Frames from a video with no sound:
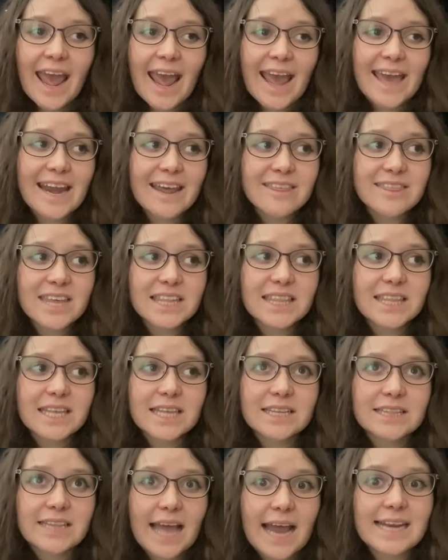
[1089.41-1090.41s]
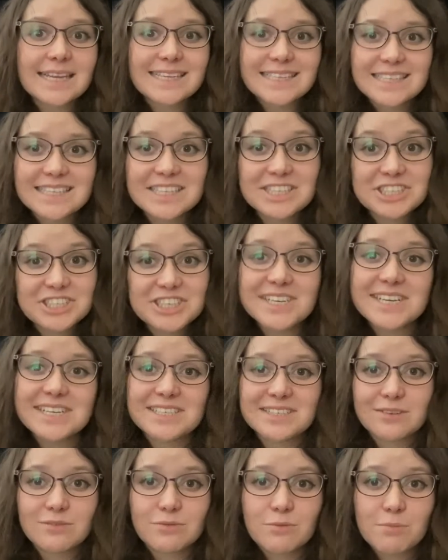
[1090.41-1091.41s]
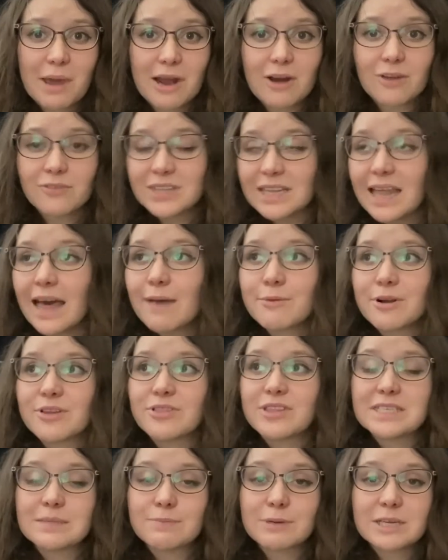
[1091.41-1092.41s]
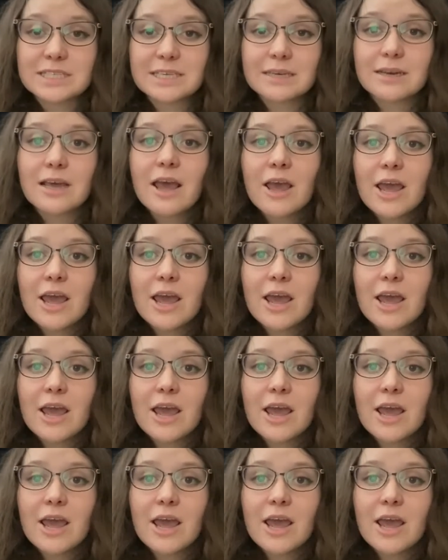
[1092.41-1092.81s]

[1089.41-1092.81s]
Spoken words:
And I think that is the genius of the Battle of the Labyrinth, is because it